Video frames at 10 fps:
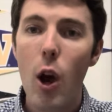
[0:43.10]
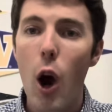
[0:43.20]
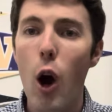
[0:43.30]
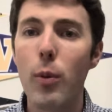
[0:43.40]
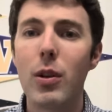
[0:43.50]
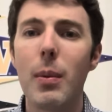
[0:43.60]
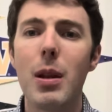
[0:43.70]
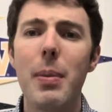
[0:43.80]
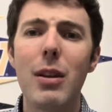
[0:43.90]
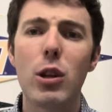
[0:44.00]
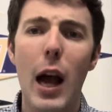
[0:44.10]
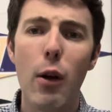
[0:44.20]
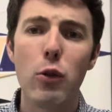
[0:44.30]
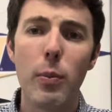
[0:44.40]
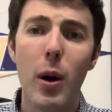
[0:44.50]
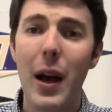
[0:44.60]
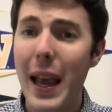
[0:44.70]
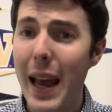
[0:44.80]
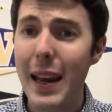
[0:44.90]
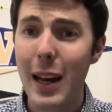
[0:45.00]
home to some of the best college football
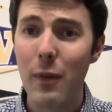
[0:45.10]
and N F